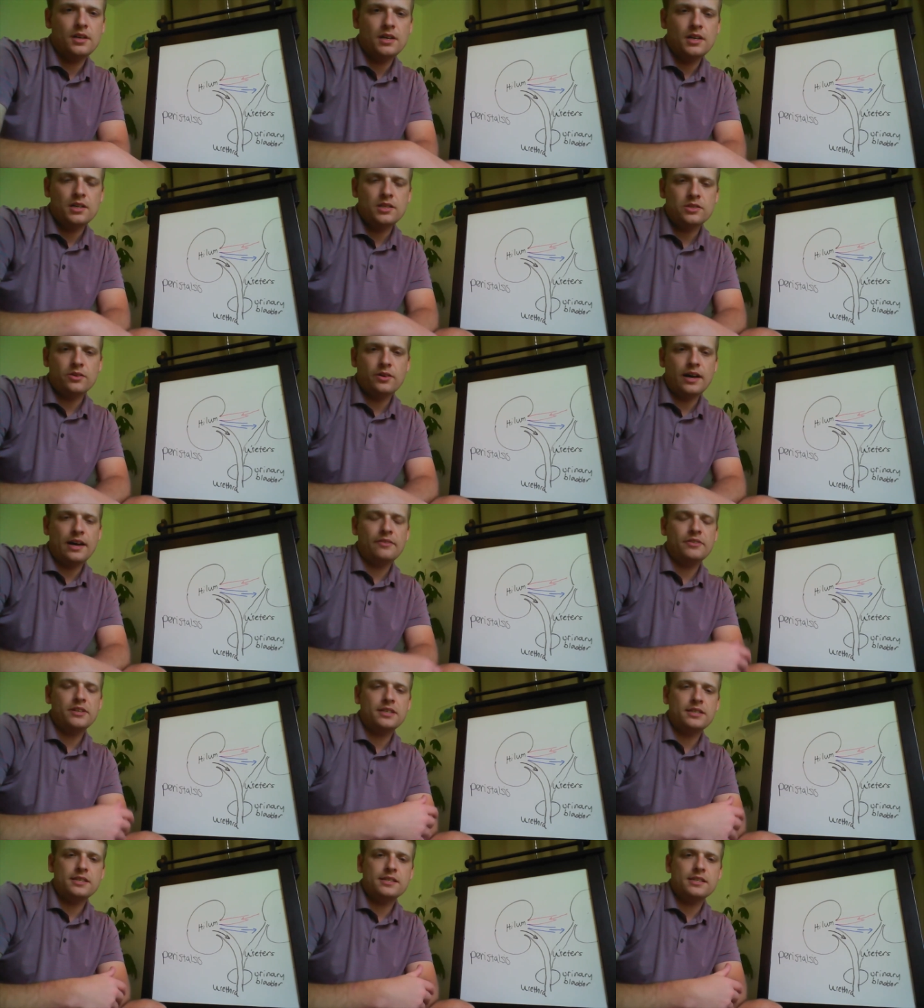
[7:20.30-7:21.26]
So
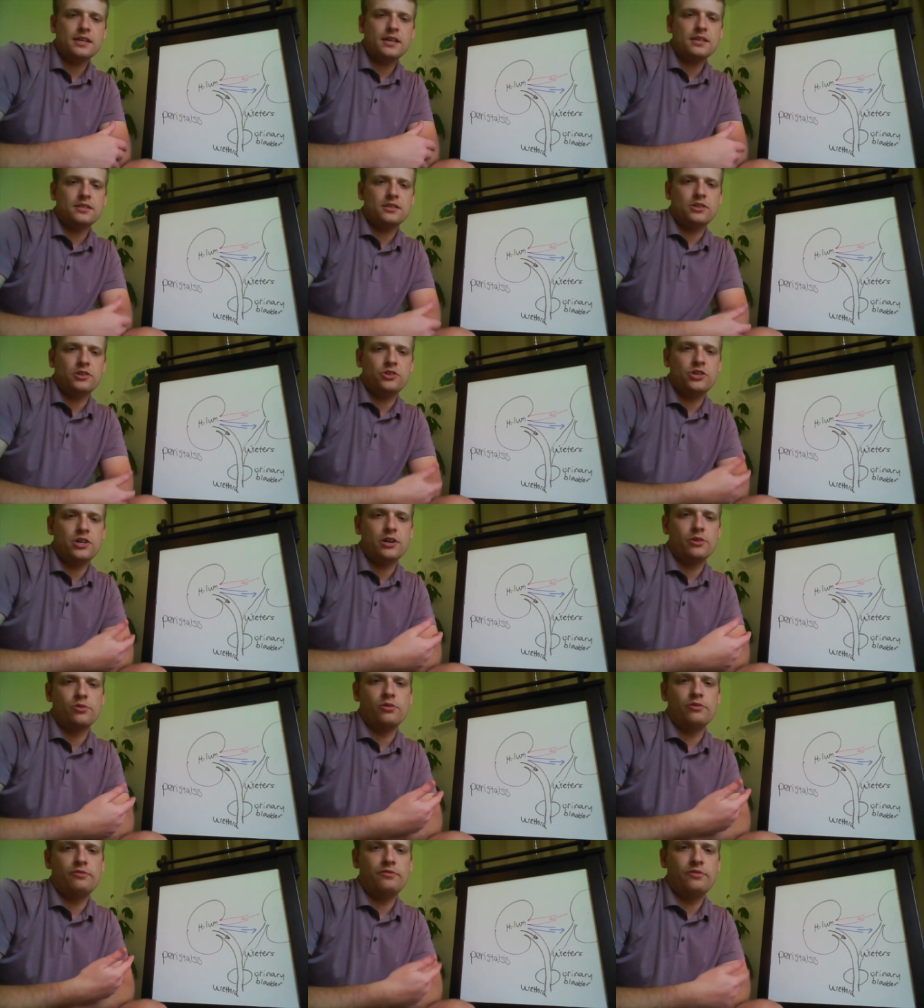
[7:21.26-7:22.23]
having discussed the
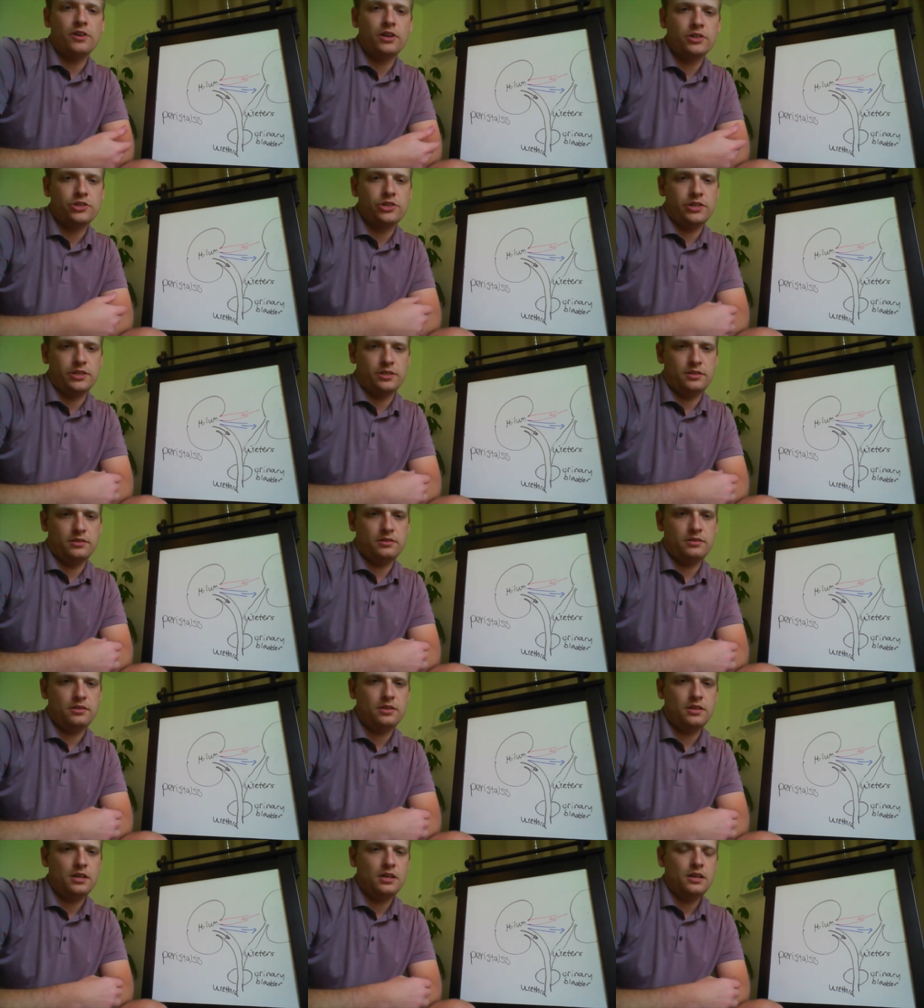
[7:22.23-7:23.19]
general
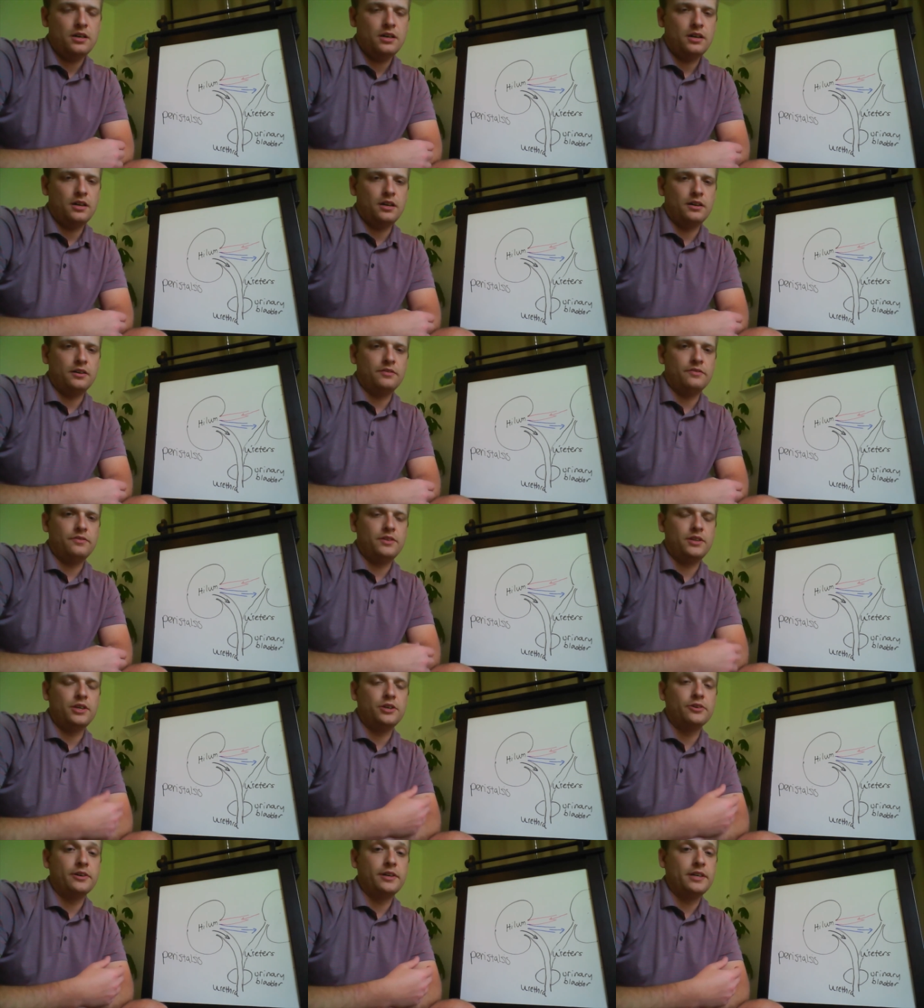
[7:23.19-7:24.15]
functions of the
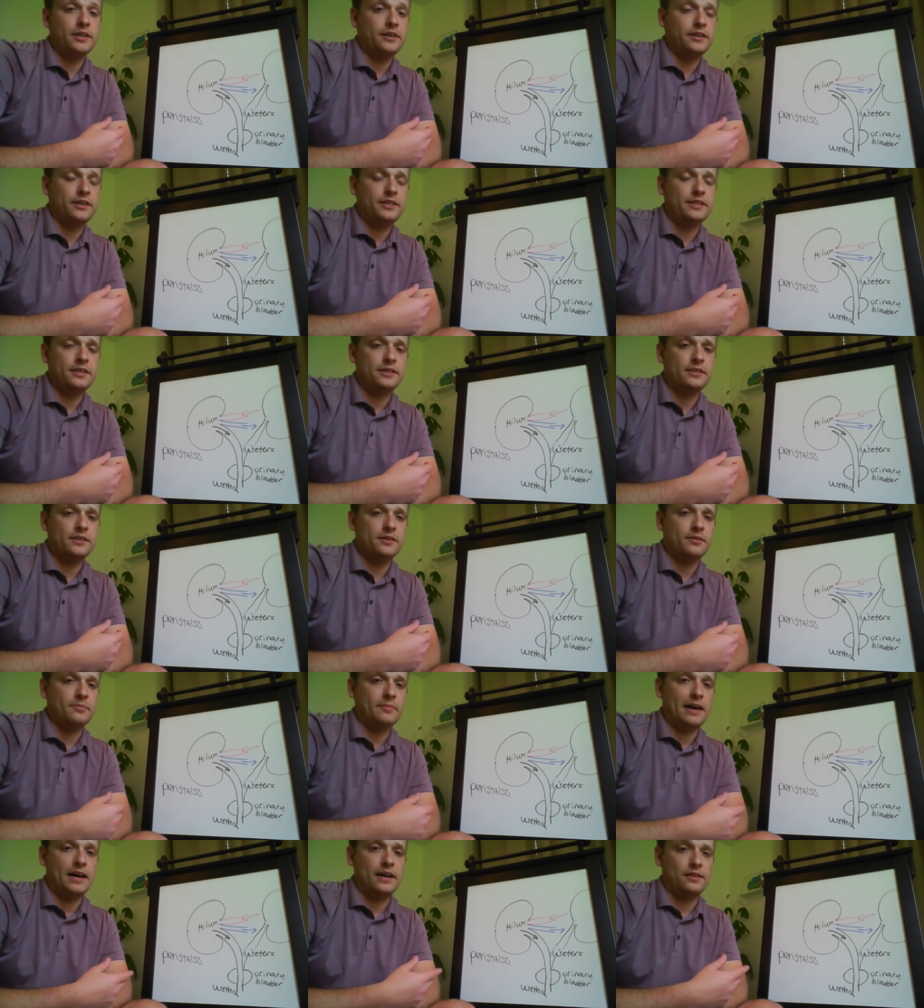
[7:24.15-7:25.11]
urinary
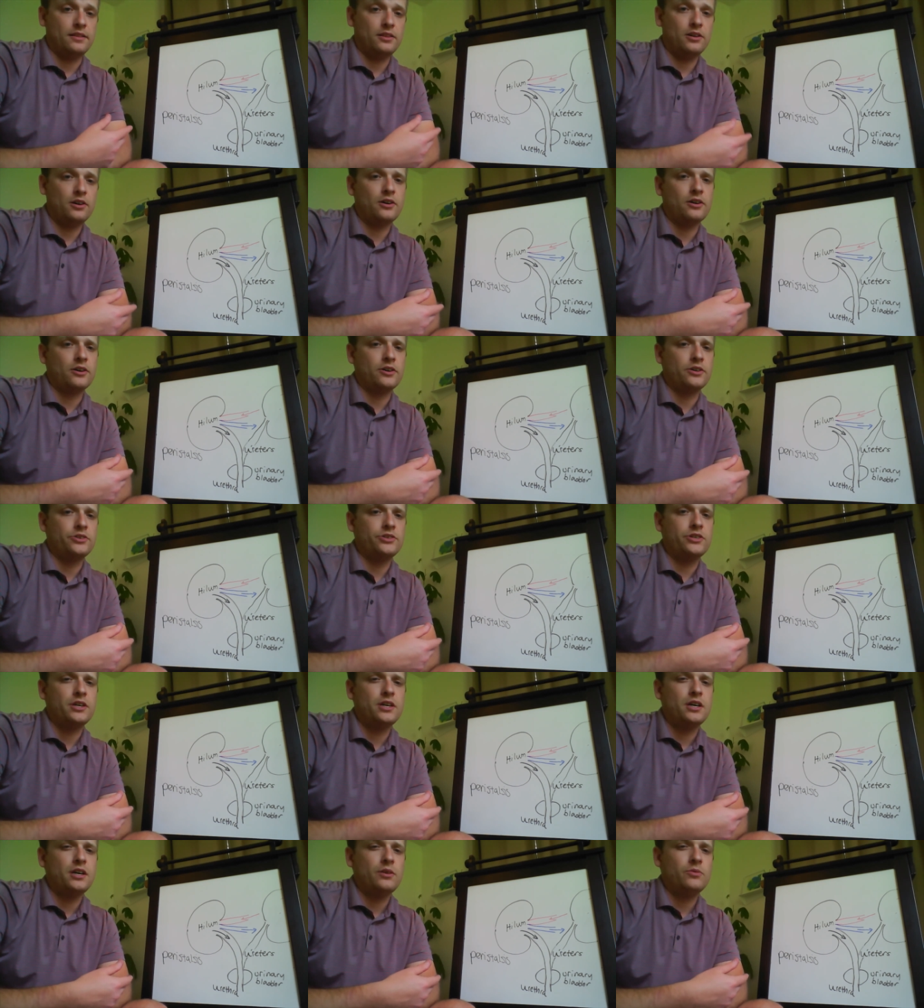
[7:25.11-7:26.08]
system at large,
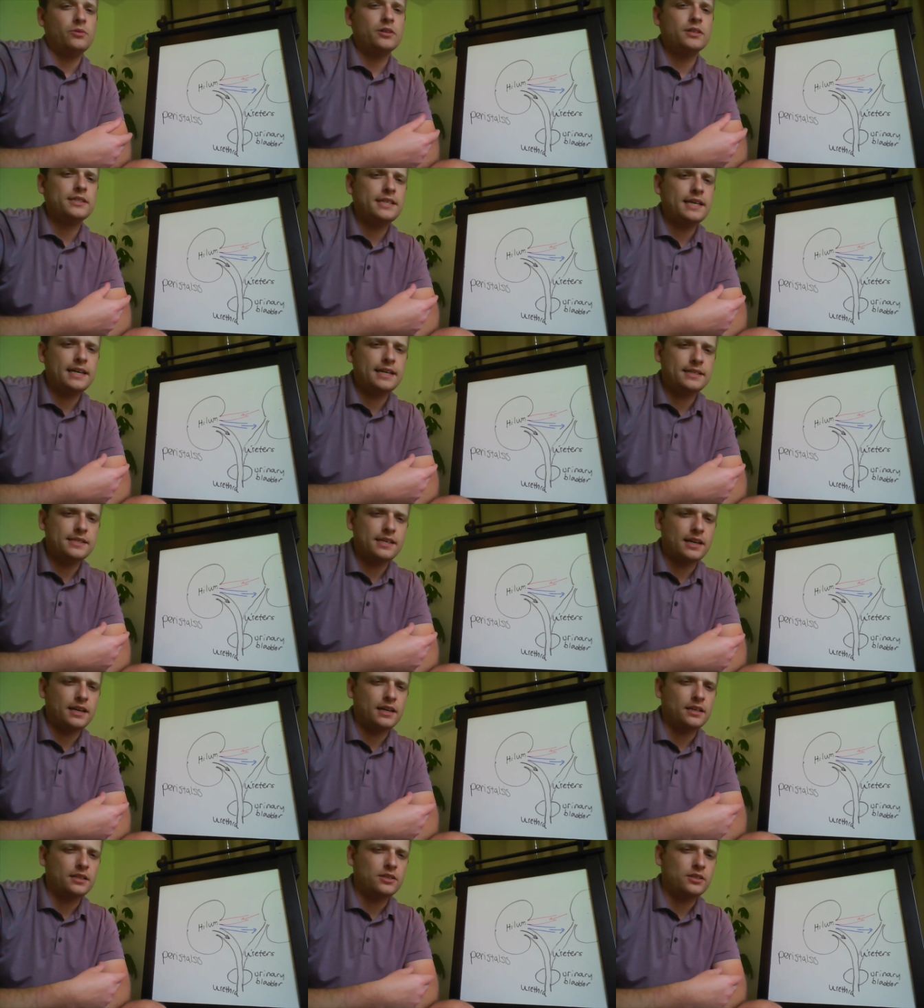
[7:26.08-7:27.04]
I want to take a
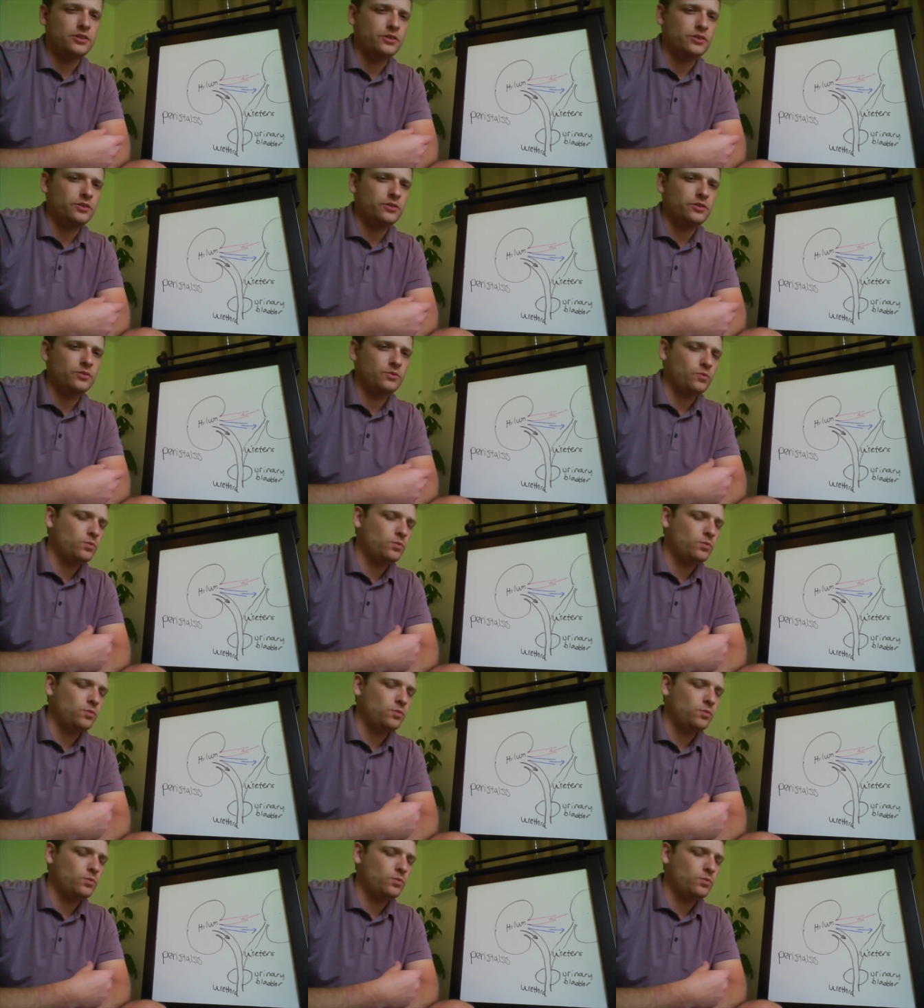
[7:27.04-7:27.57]
second to